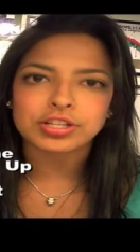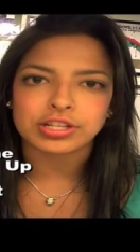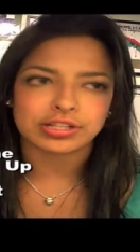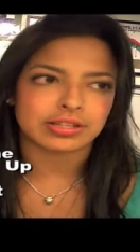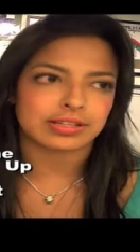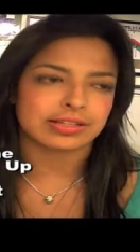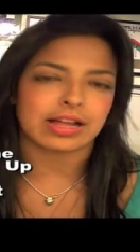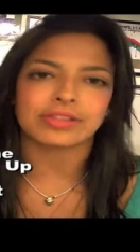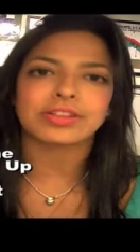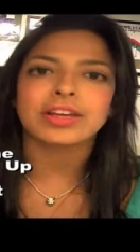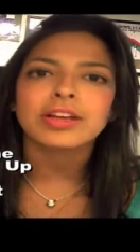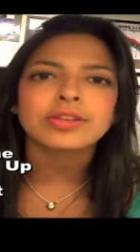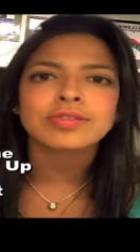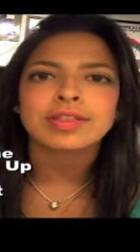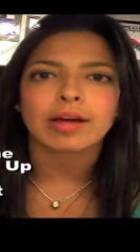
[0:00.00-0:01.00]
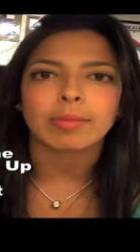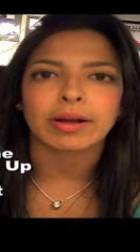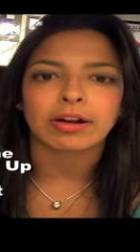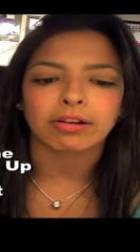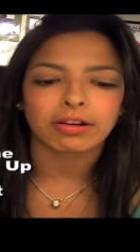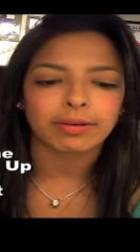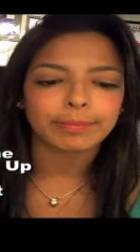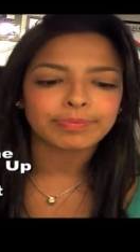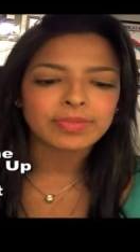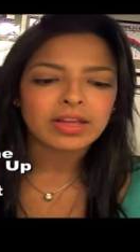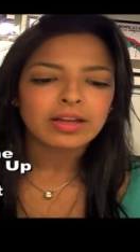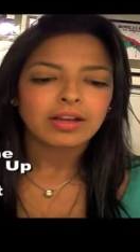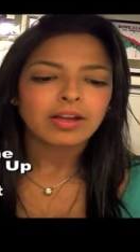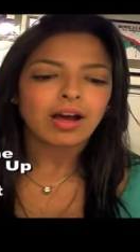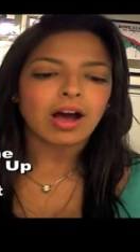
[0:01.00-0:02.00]
It's, not the hills without my girl.
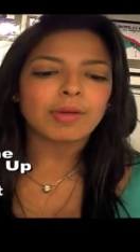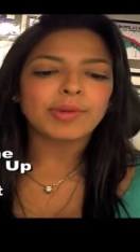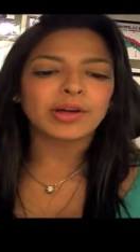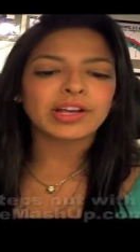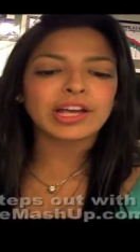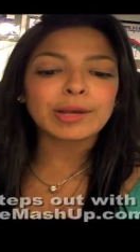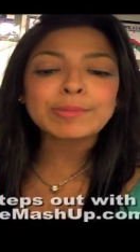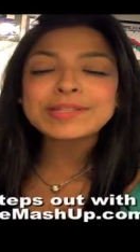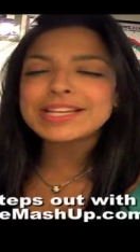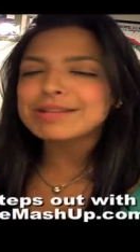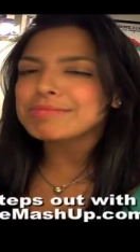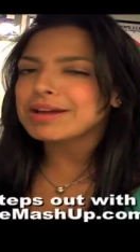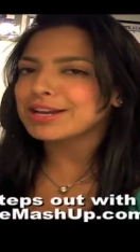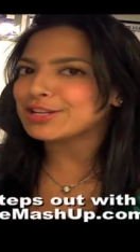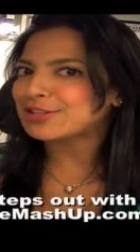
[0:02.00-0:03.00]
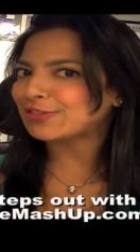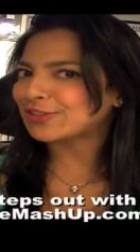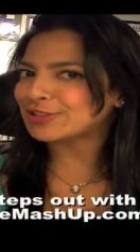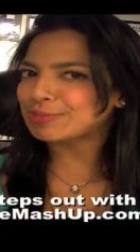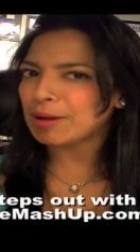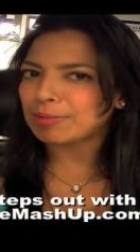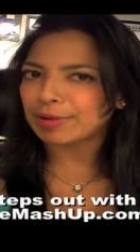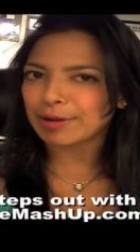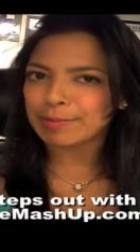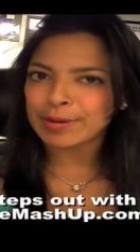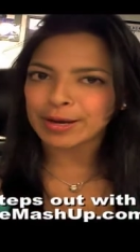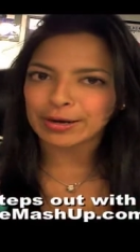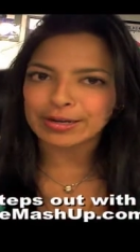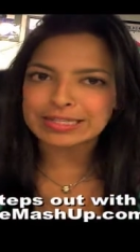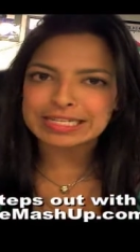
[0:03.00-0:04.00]
Uh, Mel Gibson made his first public
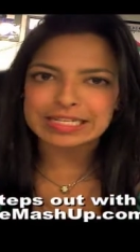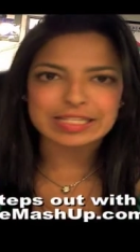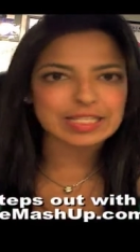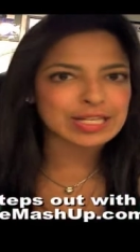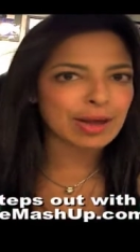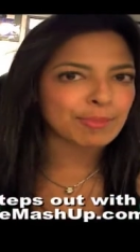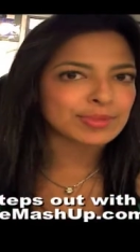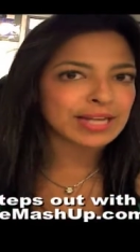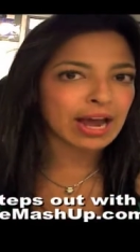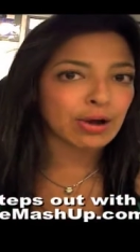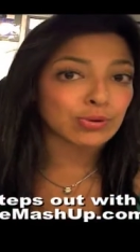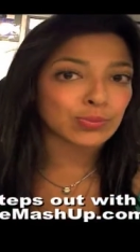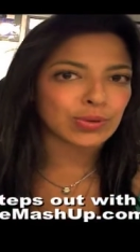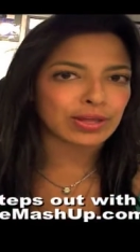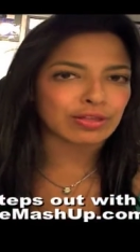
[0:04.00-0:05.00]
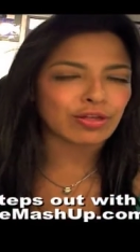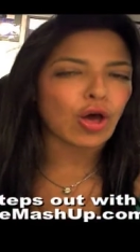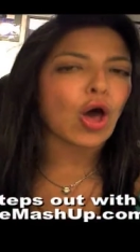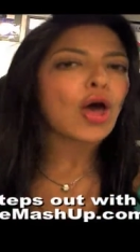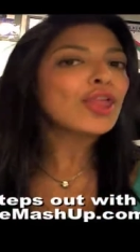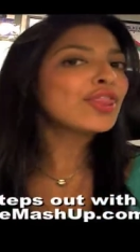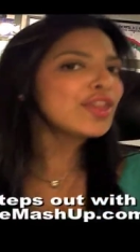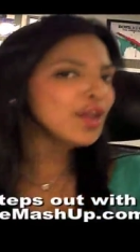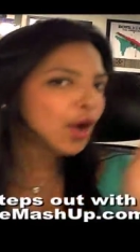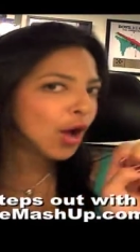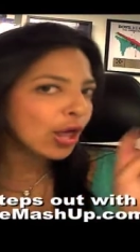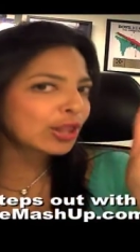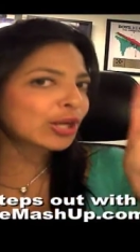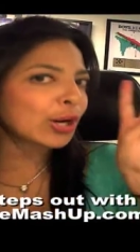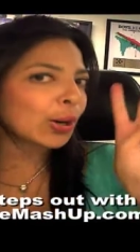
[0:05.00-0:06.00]
appearance. He stepped out with the
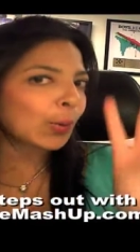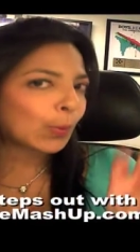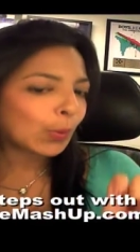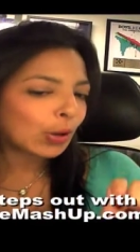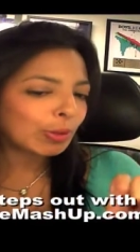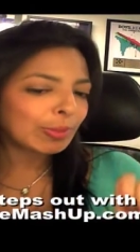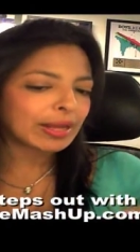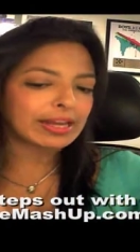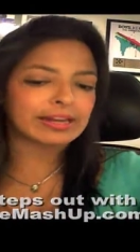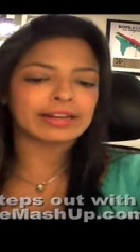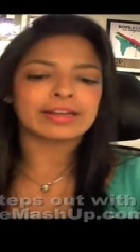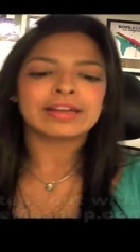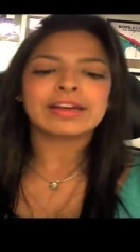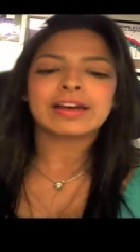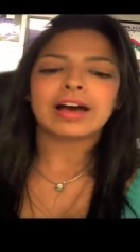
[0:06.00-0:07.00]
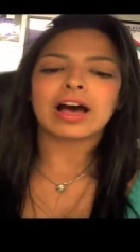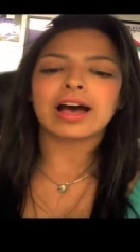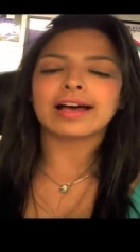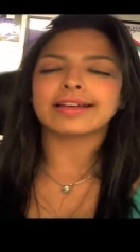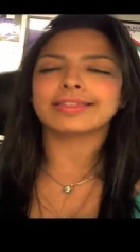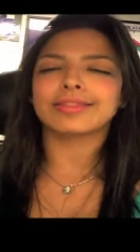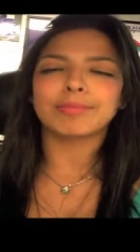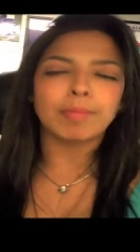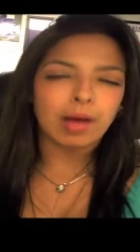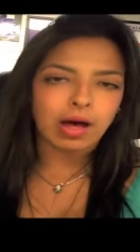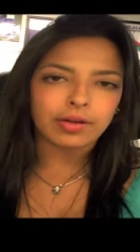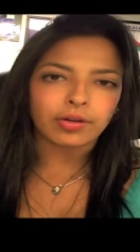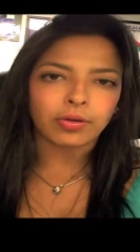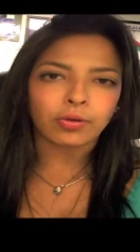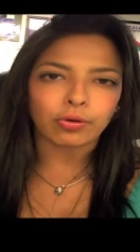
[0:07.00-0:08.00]
other woman, uh, the
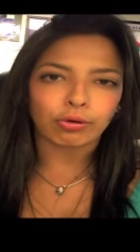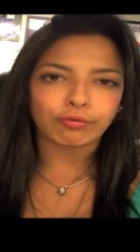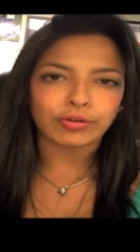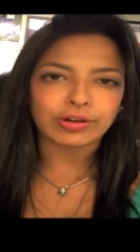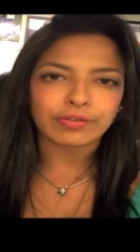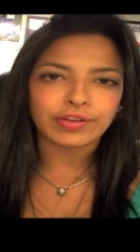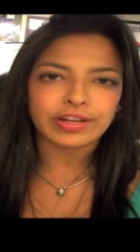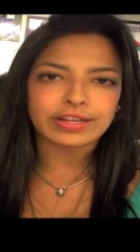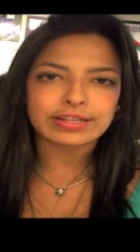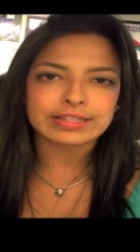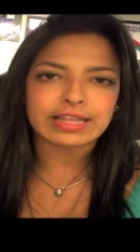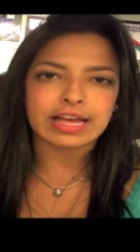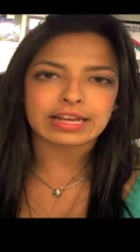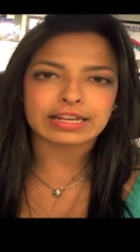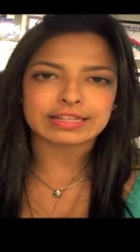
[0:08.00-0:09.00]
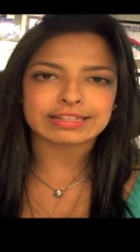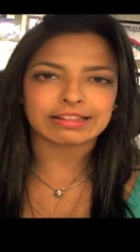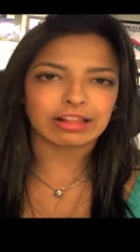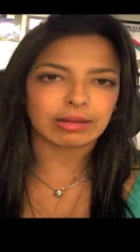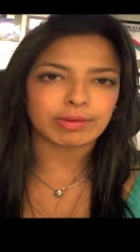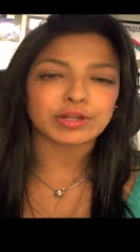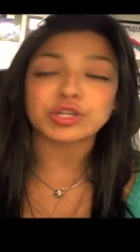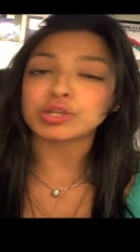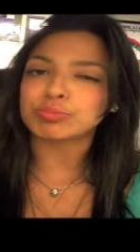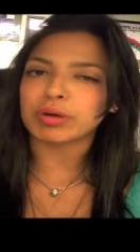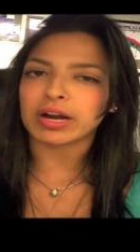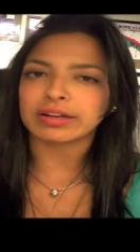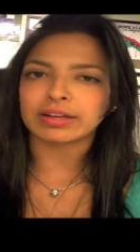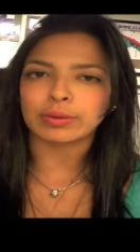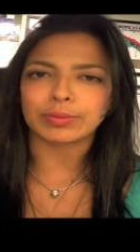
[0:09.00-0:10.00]
model girlfriend of his that is claiming she's
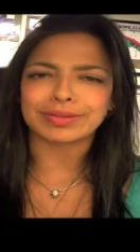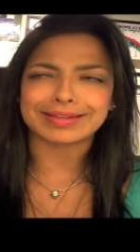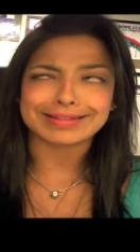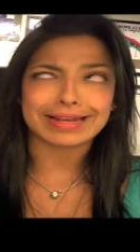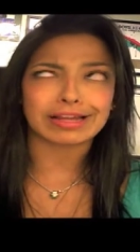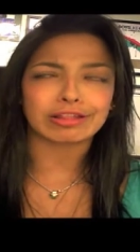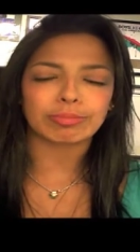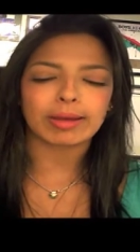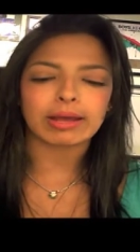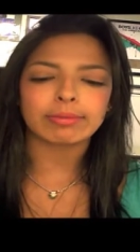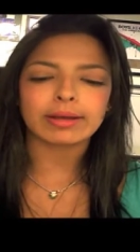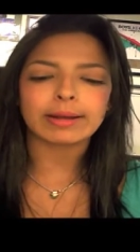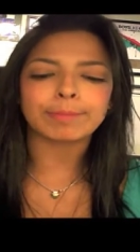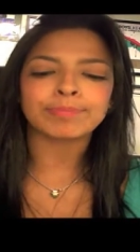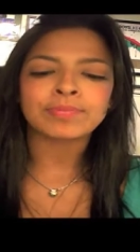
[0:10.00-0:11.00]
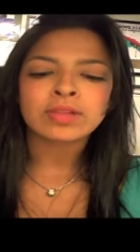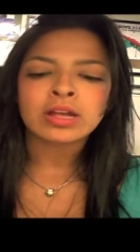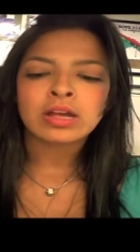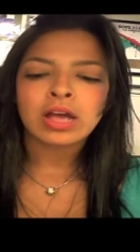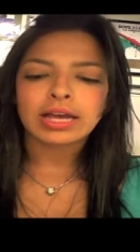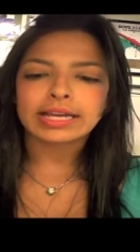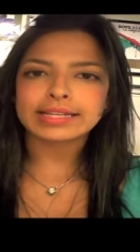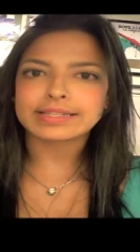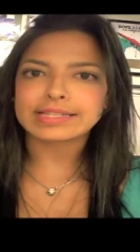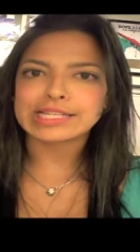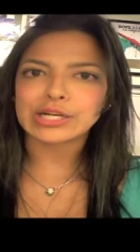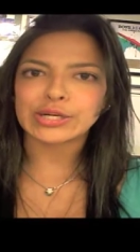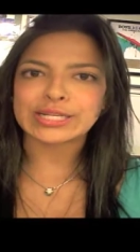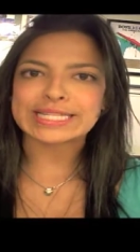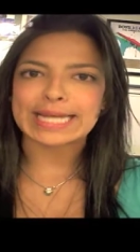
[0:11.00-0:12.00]
pregnant with his eighth baby. Guess the
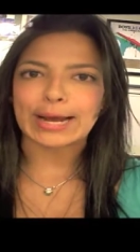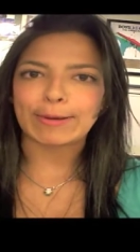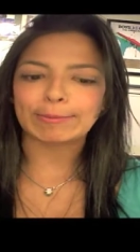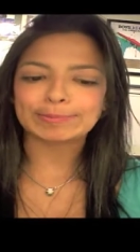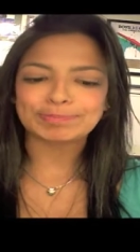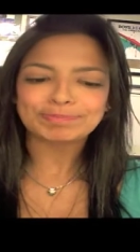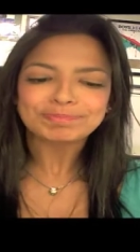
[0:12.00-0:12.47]
secret's out.